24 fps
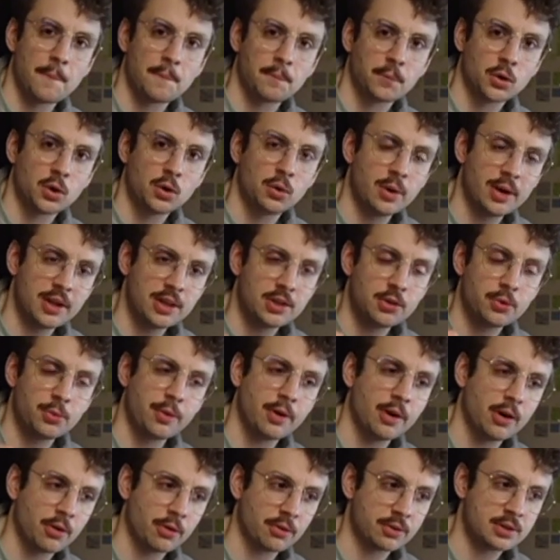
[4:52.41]
great
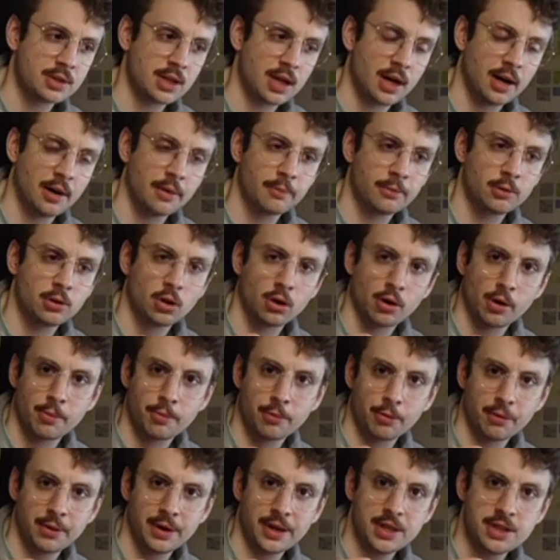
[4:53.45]
real-time
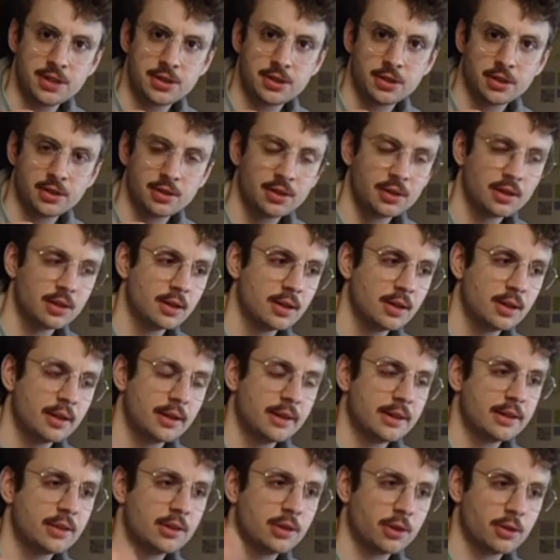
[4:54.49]
collaboration
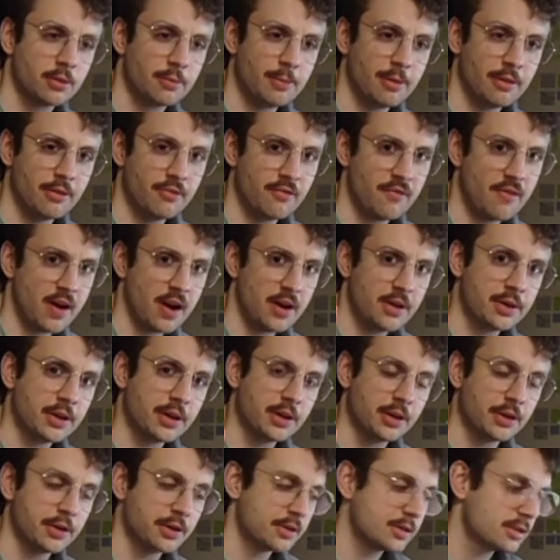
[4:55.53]
could be very good.